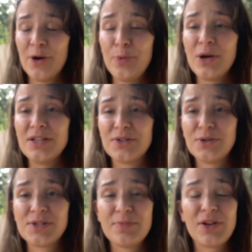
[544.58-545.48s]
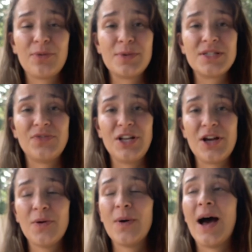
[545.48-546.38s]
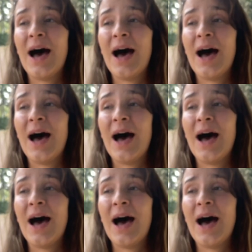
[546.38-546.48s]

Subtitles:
hope you guys learned something from this video.